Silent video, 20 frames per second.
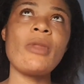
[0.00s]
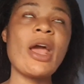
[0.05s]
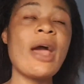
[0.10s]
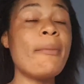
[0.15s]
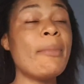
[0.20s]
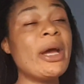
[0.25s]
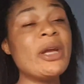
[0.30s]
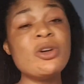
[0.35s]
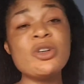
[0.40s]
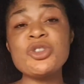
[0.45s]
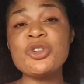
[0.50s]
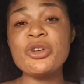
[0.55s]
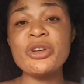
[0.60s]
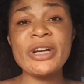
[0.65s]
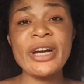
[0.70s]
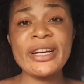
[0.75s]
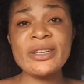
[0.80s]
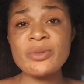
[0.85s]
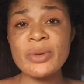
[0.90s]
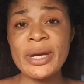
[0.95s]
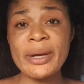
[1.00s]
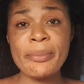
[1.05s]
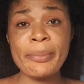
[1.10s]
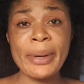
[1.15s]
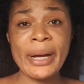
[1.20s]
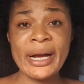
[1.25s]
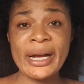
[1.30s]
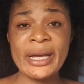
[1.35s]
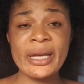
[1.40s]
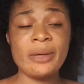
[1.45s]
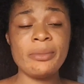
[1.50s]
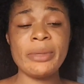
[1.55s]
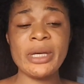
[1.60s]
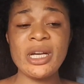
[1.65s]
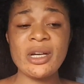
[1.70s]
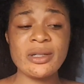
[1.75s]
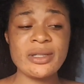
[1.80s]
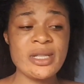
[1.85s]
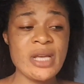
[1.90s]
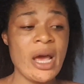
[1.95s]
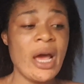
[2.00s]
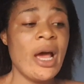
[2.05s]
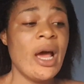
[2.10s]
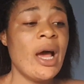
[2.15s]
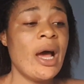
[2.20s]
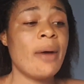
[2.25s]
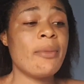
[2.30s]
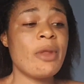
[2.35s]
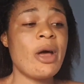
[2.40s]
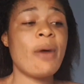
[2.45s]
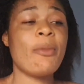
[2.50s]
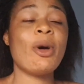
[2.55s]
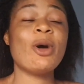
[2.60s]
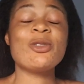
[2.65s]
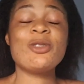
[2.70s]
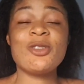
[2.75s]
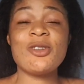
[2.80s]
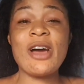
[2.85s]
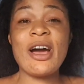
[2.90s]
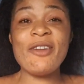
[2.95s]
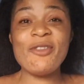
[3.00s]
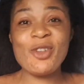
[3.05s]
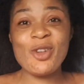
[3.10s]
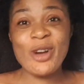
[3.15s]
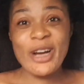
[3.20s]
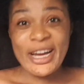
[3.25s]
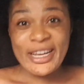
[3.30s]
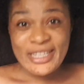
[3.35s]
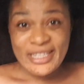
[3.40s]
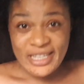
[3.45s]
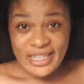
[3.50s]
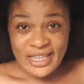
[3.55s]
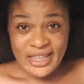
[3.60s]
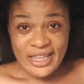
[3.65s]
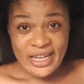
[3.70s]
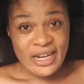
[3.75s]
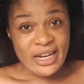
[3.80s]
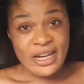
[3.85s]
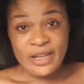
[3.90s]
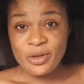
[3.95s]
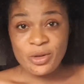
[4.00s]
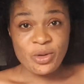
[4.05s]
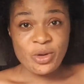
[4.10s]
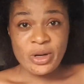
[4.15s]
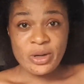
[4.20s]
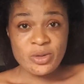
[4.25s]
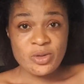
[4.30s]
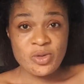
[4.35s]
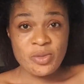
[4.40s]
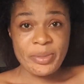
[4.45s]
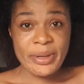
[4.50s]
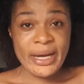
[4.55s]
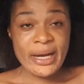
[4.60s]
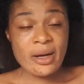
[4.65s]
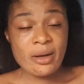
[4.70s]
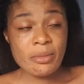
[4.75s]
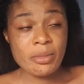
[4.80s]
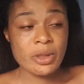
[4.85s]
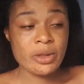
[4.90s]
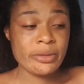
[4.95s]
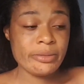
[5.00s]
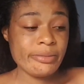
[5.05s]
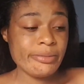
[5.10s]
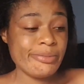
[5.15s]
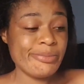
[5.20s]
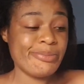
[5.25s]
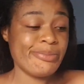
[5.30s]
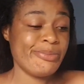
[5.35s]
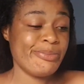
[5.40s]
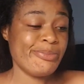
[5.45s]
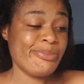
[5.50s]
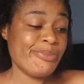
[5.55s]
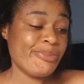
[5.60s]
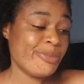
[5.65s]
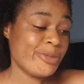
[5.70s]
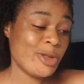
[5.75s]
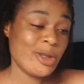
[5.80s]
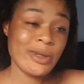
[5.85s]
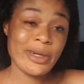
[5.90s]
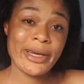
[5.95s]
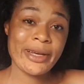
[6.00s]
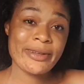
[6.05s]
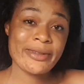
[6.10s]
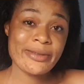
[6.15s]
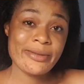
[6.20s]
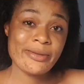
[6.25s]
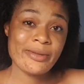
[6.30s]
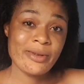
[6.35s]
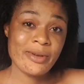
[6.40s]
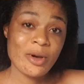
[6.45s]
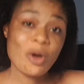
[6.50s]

I might not show you guys when I'm packing because I'm not about to have you guys see that I don't know how to pack, but who cares?